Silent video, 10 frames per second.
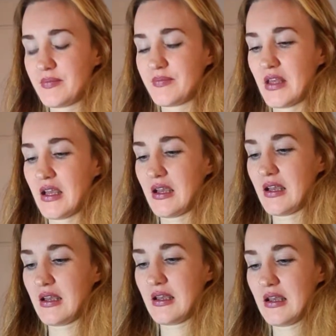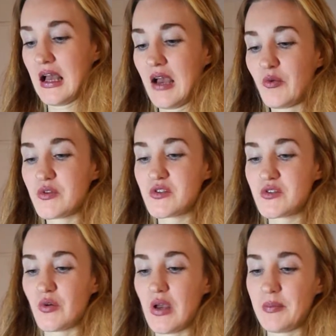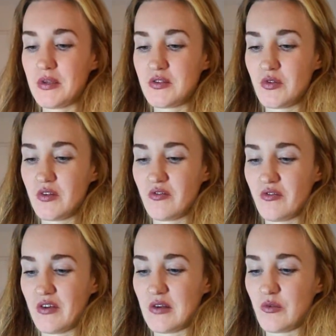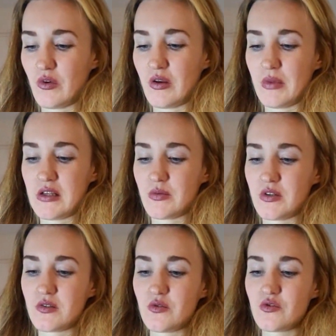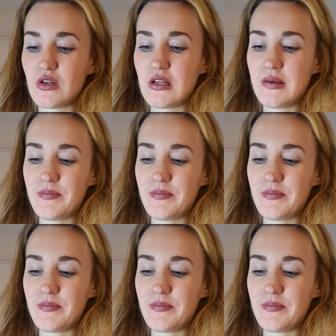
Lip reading: I was so happy to even find watermelons, because usually